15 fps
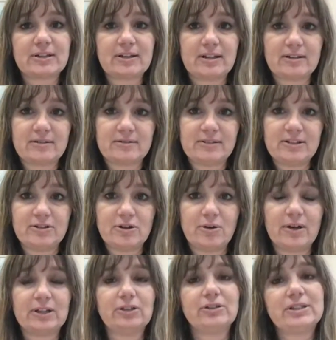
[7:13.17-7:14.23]
a
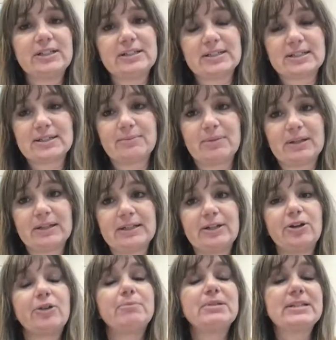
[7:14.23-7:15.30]
learning
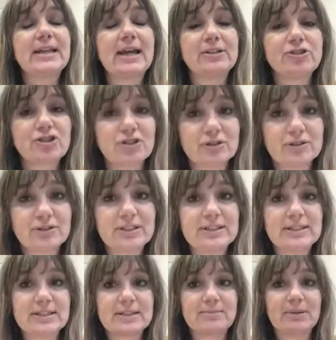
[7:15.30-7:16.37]
disability or a potential learning
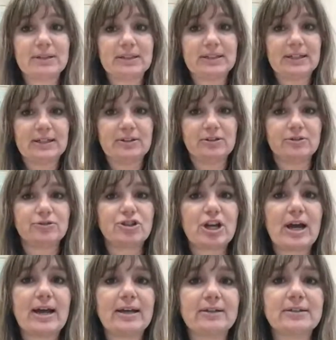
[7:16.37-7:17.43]
disability in their
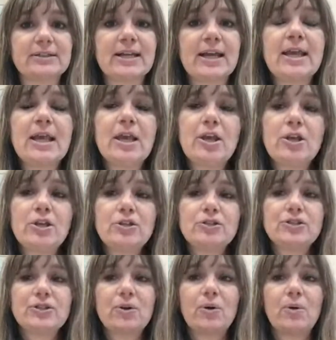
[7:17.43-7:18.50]
child?
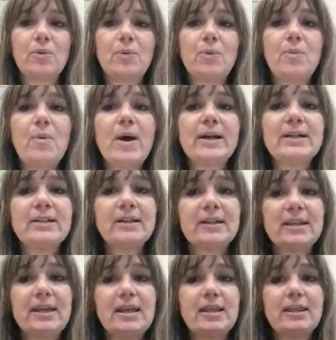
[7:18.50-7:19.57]
So one of the
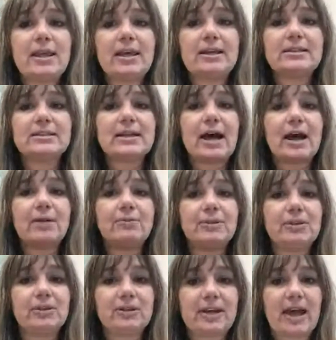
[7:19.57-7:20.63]
key things I
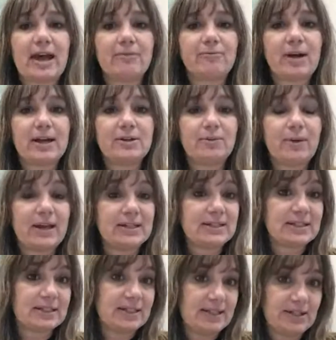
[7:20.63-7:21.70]
would look at right away
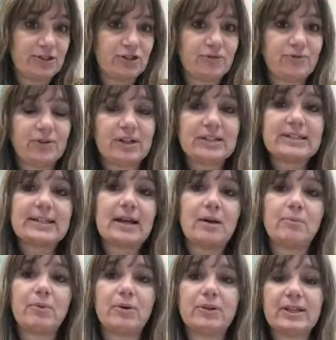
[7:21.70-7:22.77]
as a teacher, for
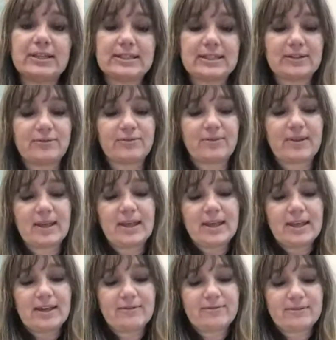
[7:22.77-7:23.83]
example, is if
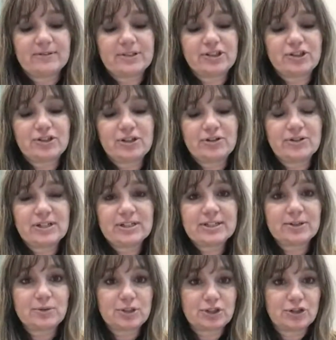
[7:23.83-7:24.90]
a
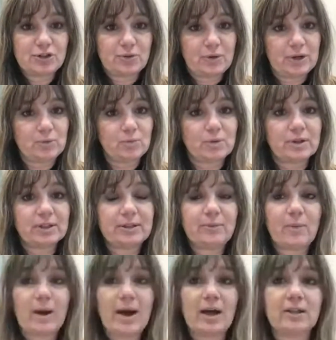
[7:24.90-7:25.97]
student was doing really
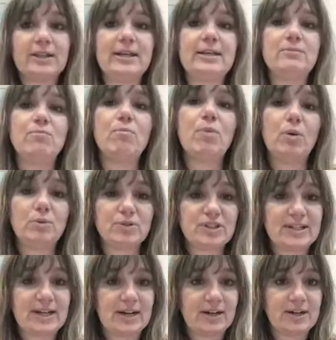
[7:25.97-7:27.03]
well in
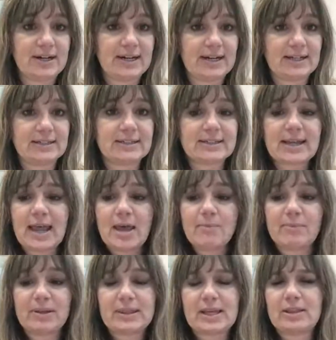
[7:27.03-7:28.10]
most areas,
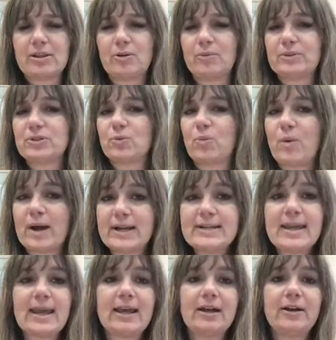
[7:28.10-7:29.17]
but then there was
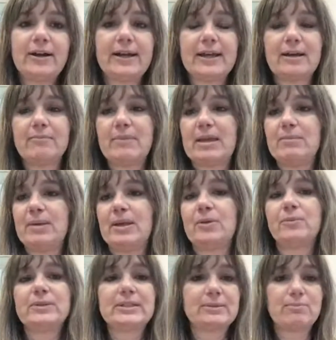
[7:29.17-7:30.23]
one area, maybe
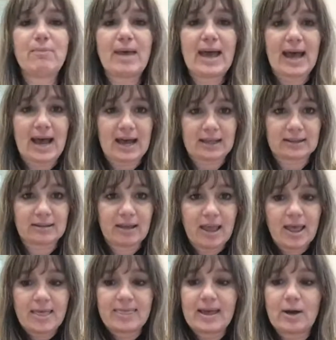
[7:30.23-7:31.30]
it was math,
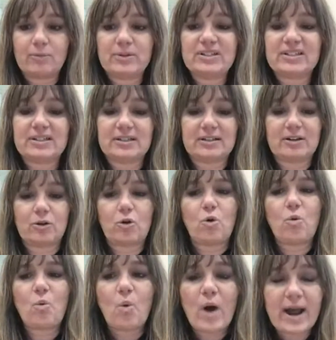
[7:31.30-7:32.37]
that wasn't
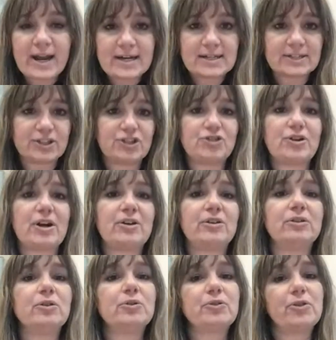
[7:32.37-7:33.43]
quite a
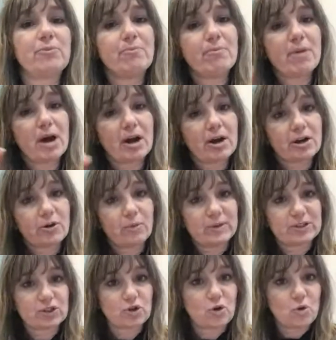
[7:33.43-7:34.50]
struggle, or the mark
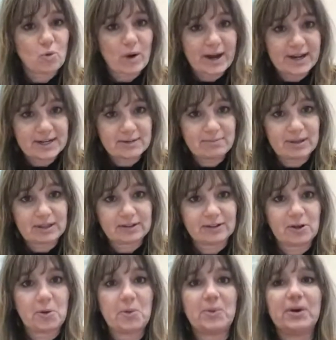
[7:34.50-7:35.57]
was quite a bit
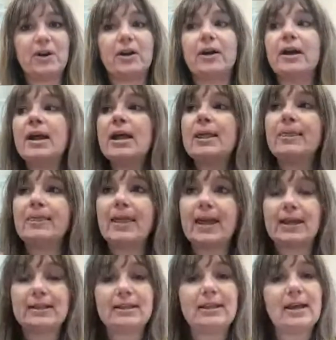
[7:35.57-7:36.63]
lower
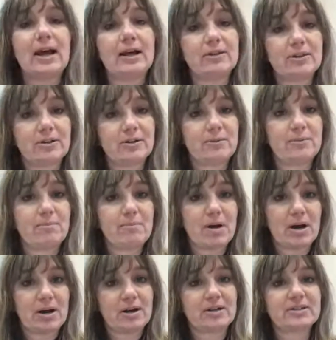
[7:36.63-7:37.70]
than the other
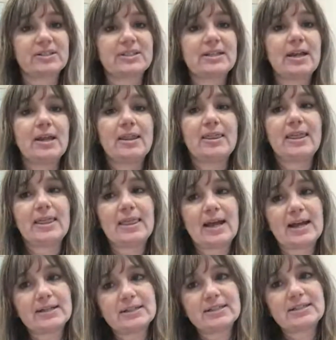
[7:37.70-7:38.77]
marks, then
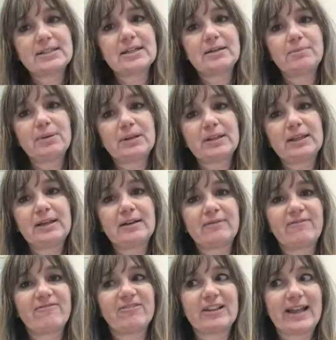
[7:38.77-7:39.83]
that's typically a
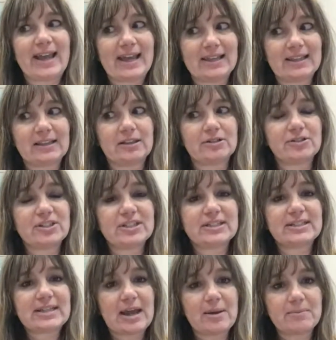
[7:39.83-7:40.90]
flag that there's
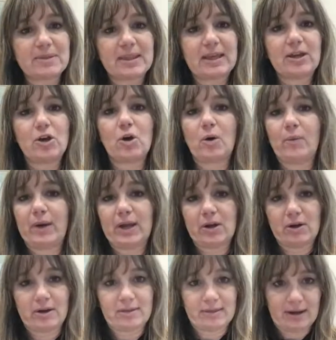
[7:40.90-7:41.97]
something going
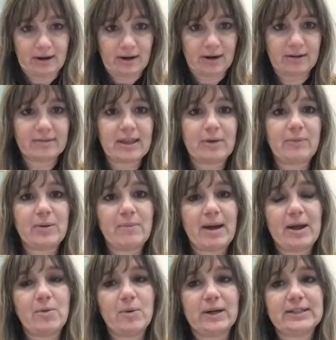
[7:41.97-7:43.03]
on there that we
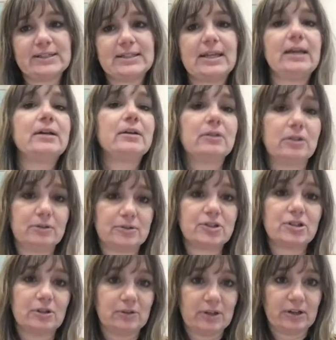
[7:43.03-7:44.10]
might want to take a
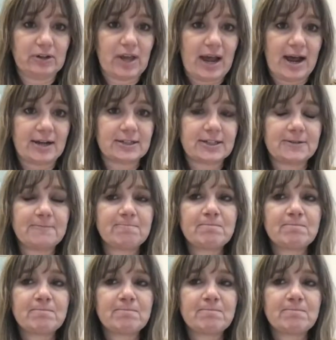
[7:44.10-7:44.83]
closer look at.